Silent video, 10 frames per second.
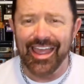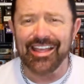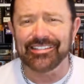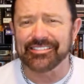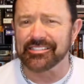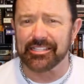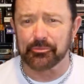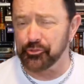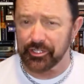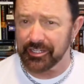and since
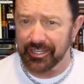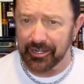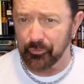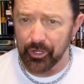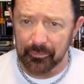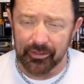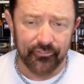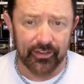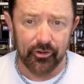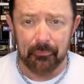I'm drinking out of one of my
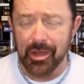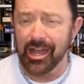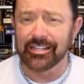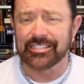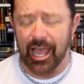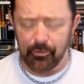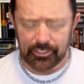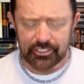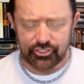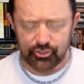favorite mugs, I
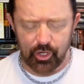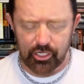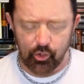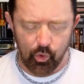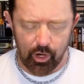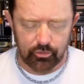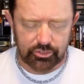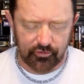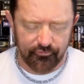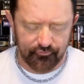want to do a
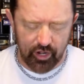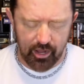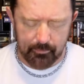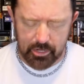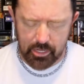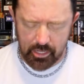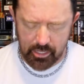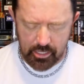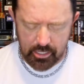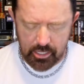quote from
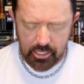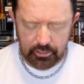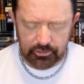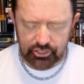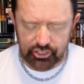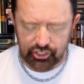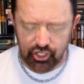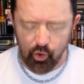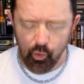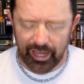
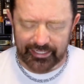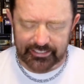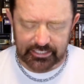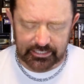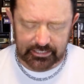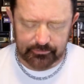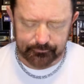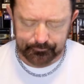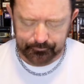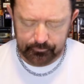Snow White.
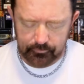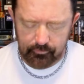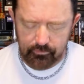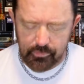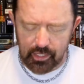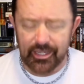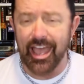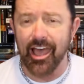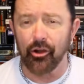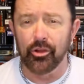
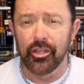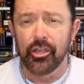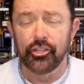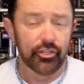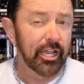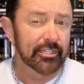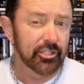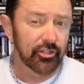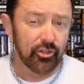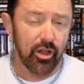Now, you guys
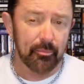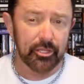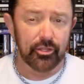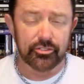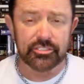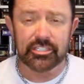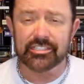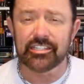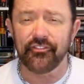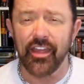all know I'm a huge
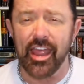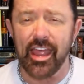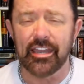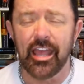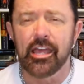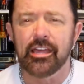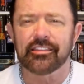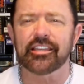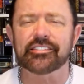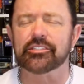Disney fan.
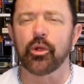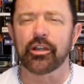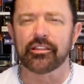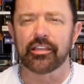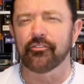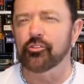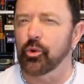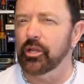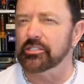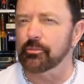This is one of the Evil
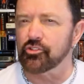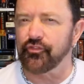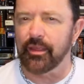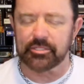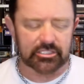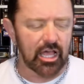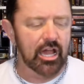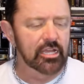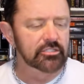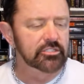Queen's most famous
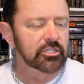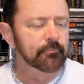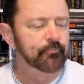lines.